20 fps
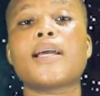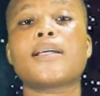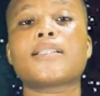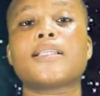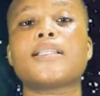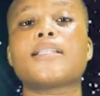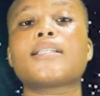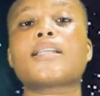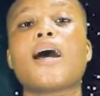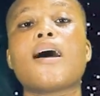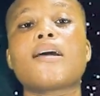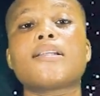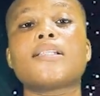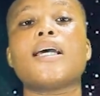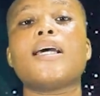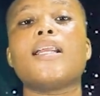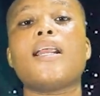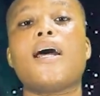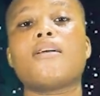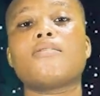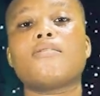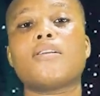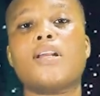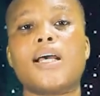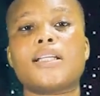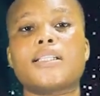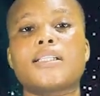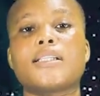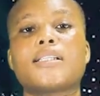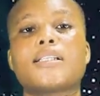exist outside our
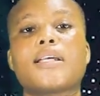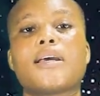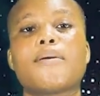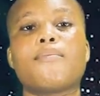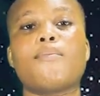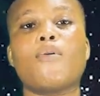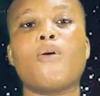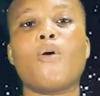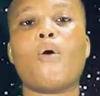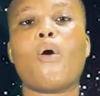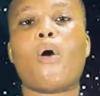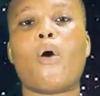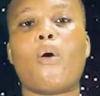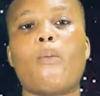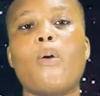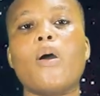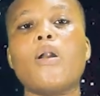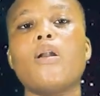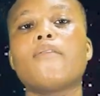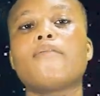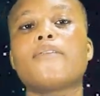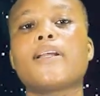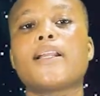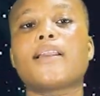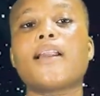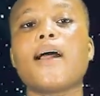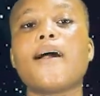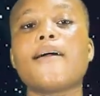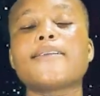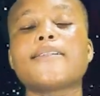solar system, on one of
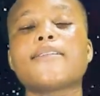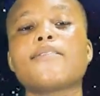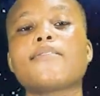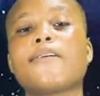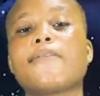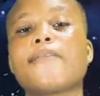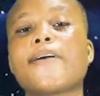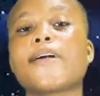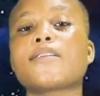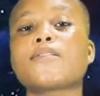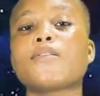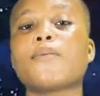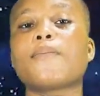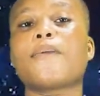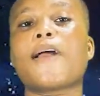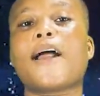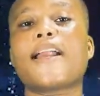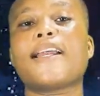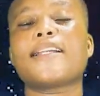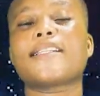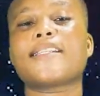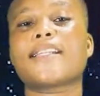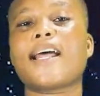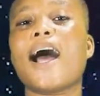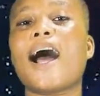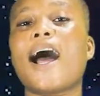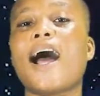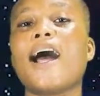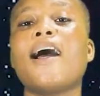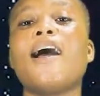the thousands of exoplanets
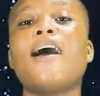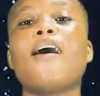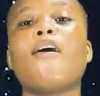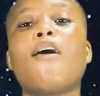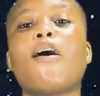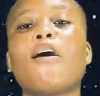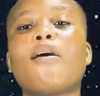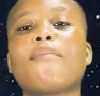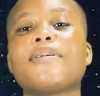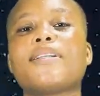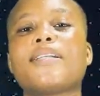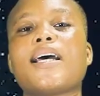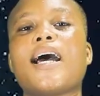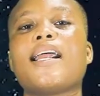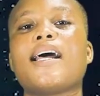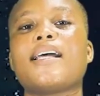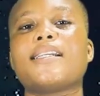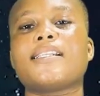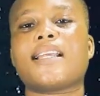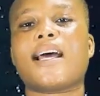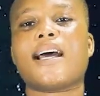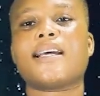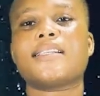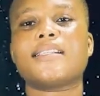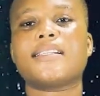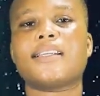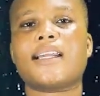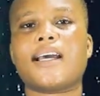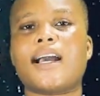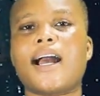that orbit other
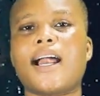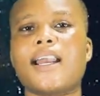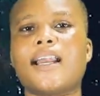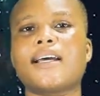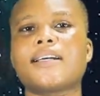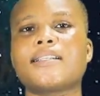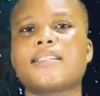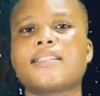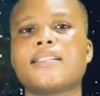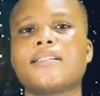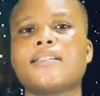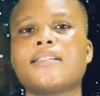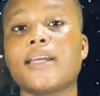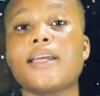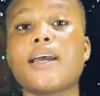stars in the galaxy.